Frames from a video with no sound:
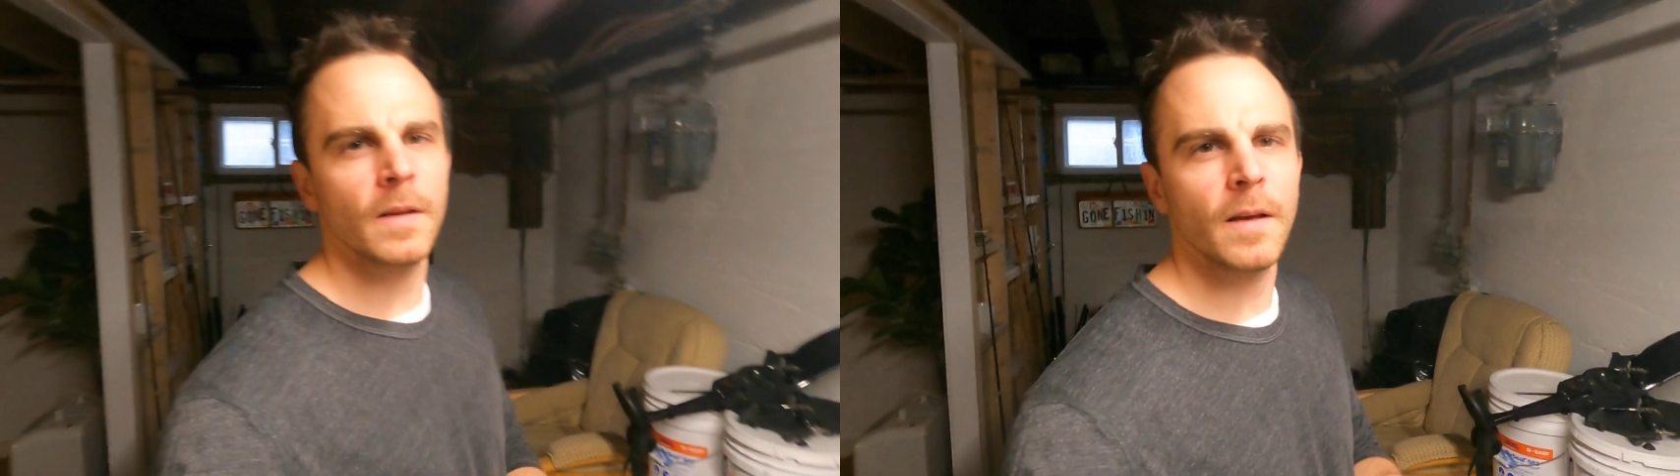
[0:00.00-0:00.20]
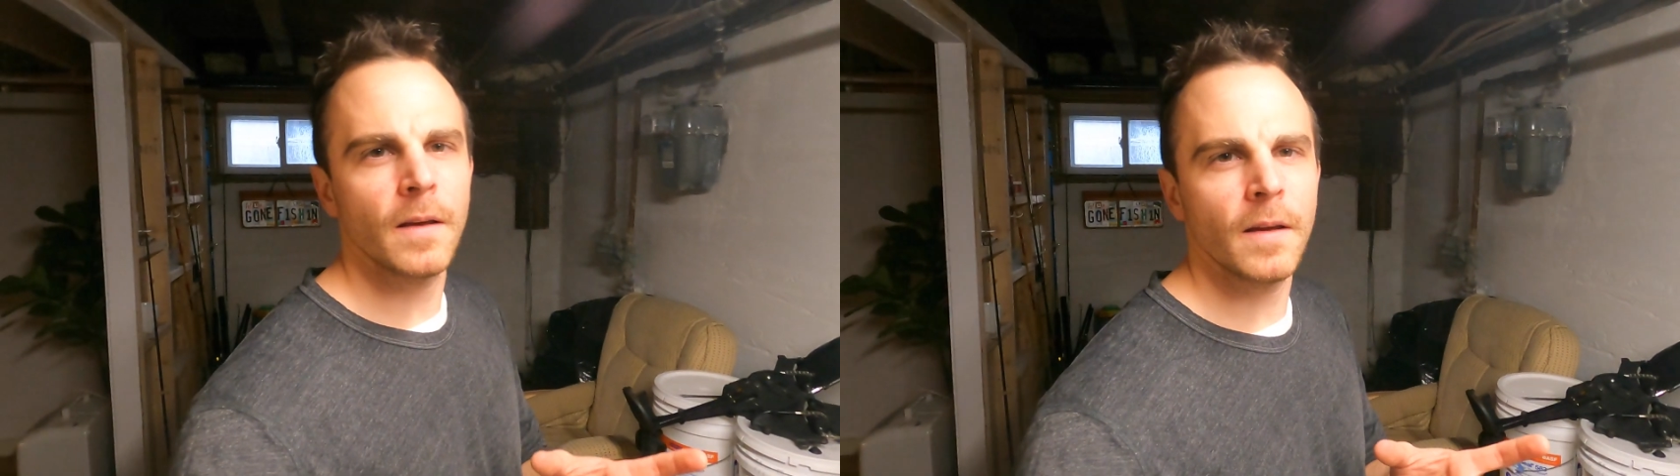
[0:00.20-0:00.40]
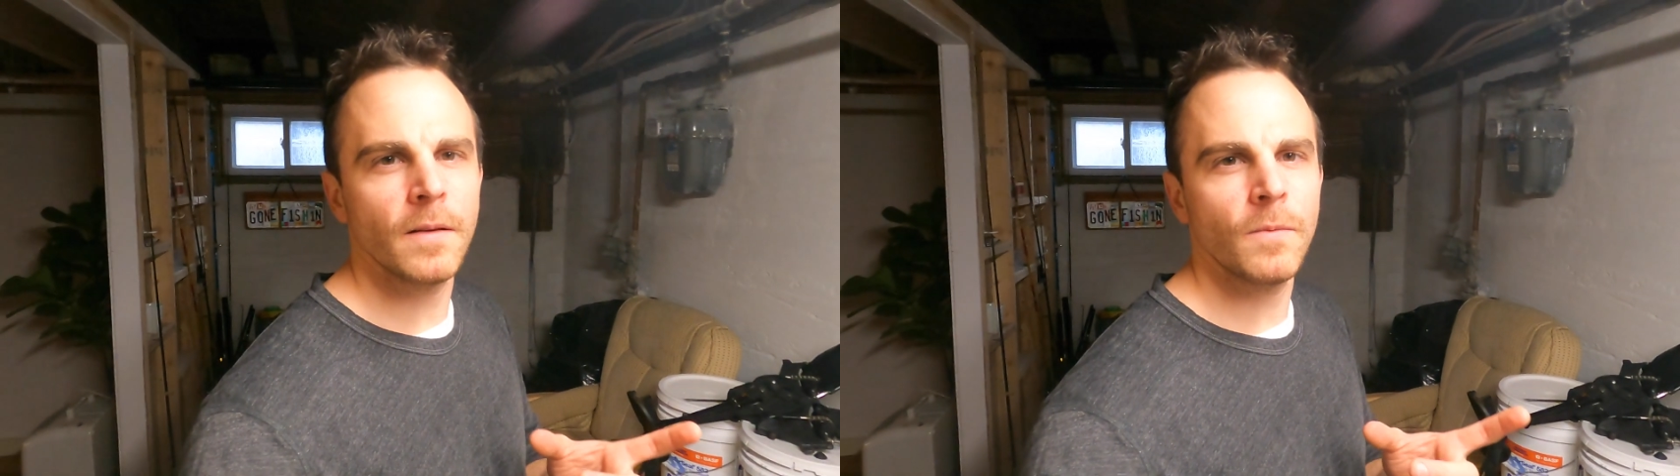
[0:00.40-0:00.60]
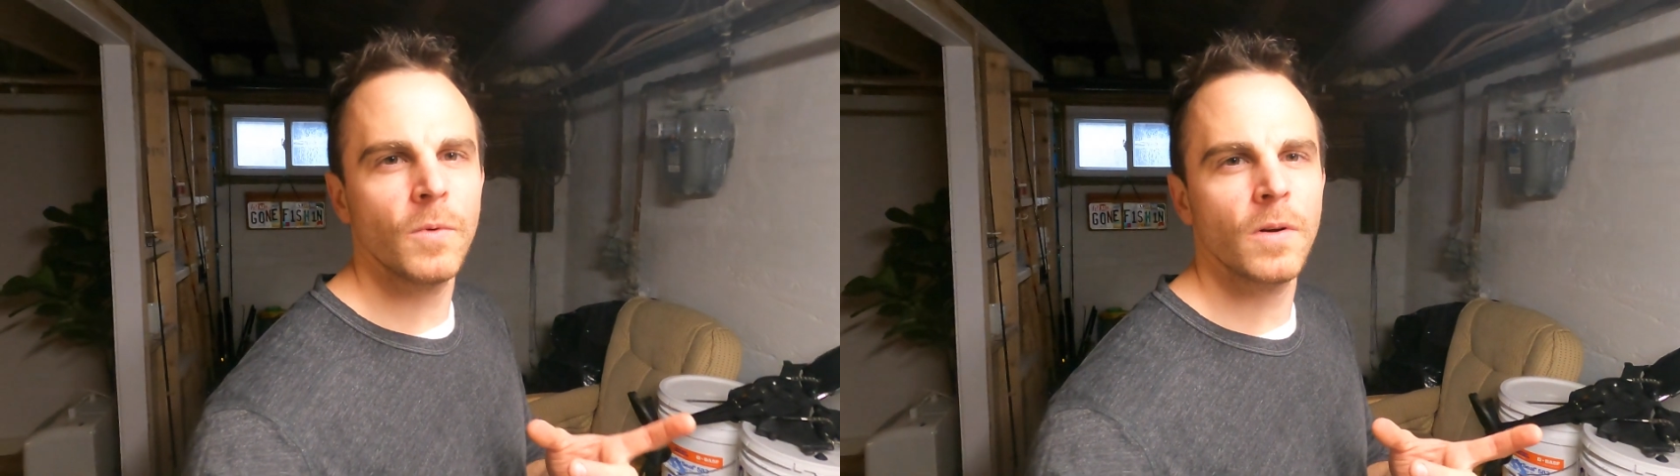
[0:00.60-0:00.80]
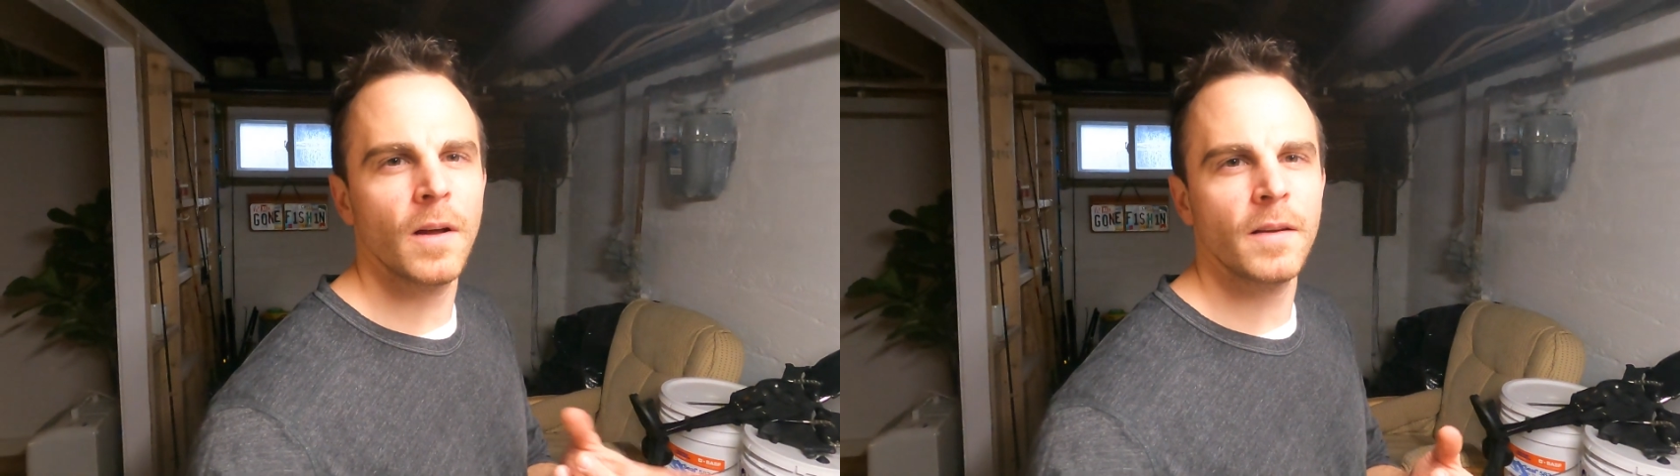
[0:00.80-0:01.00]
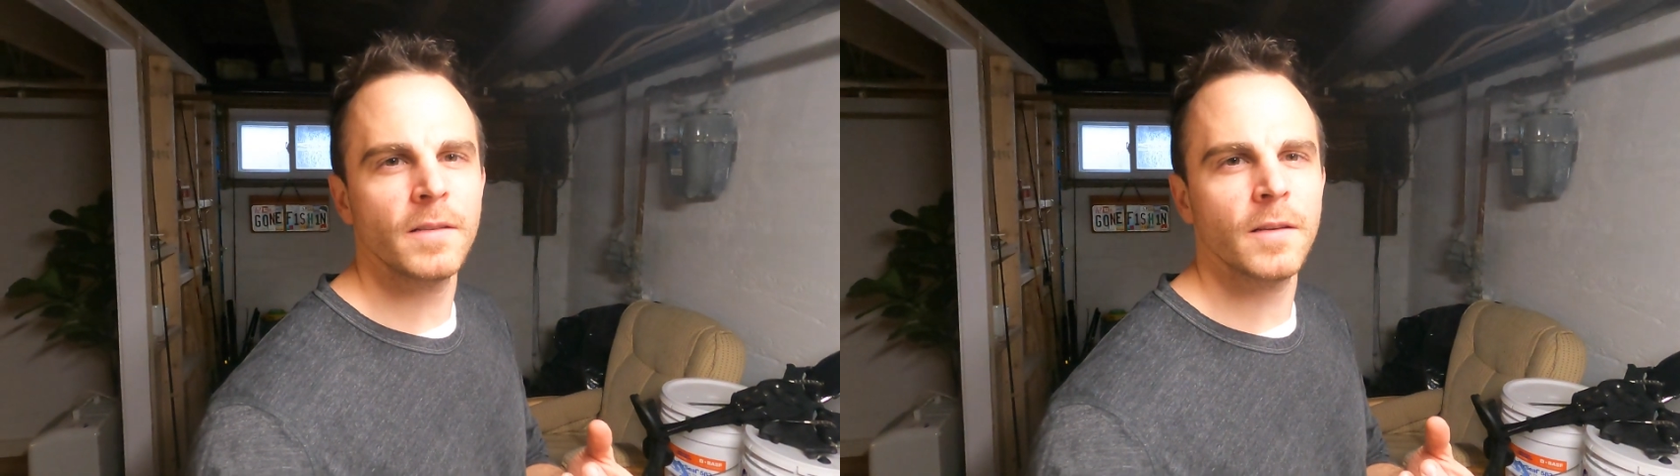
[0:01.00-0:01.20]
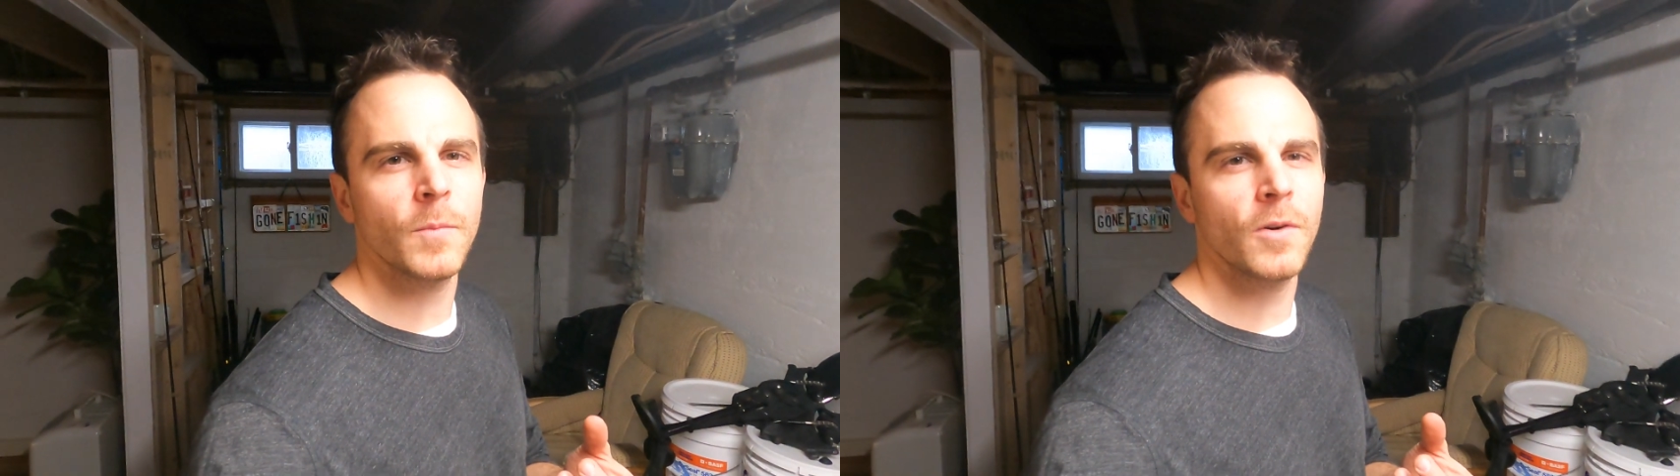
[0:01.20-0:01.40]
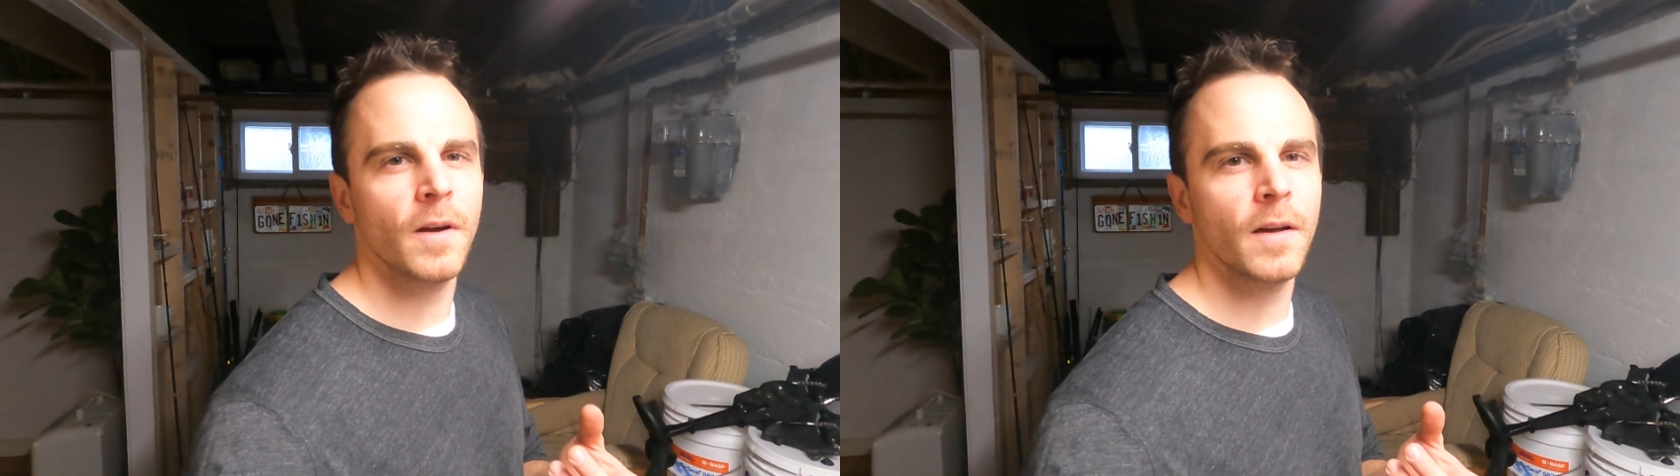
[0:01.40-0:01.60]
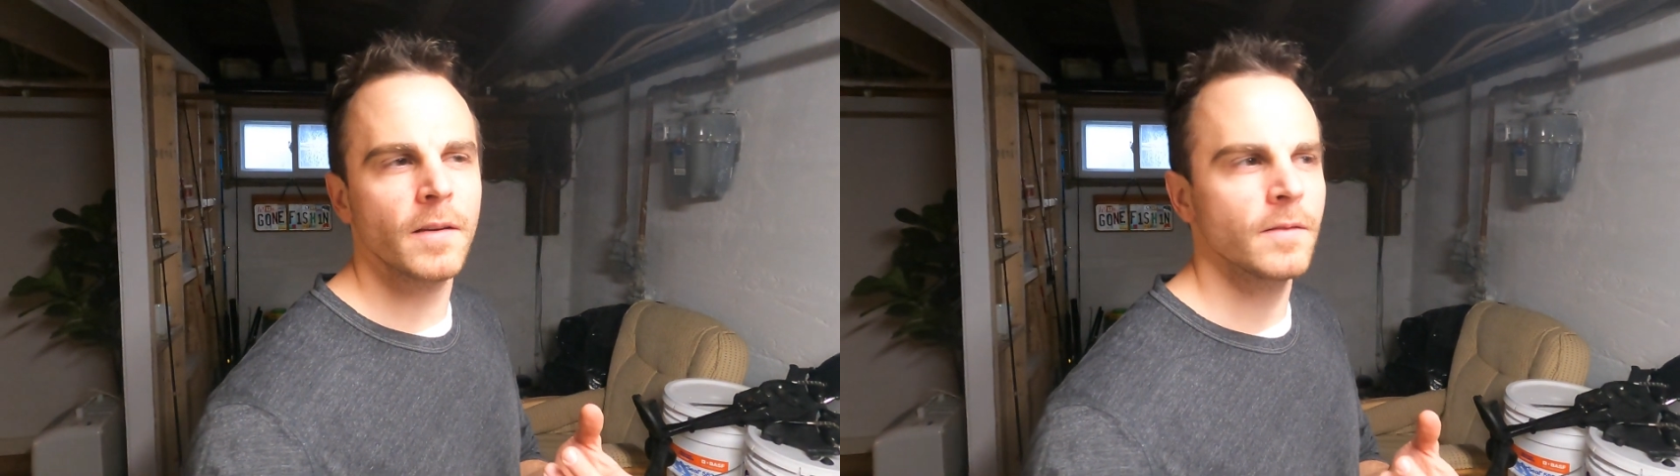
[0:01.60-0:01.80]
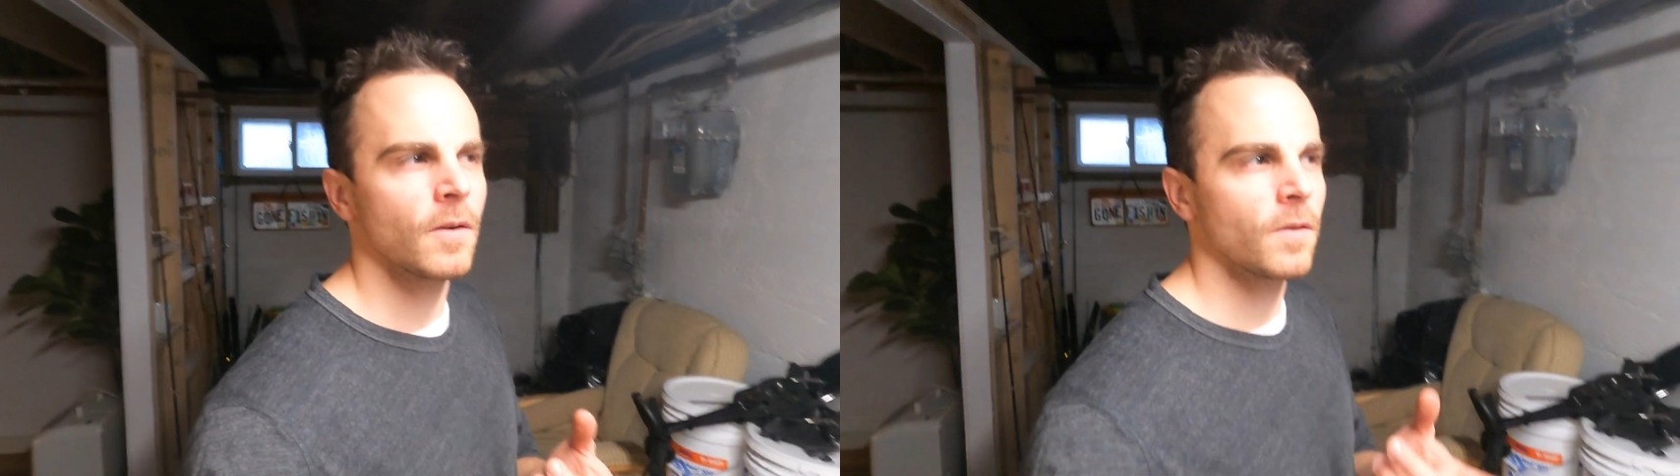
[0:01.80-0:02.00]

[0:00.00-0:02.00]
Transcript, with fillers: and we'll kind of summarize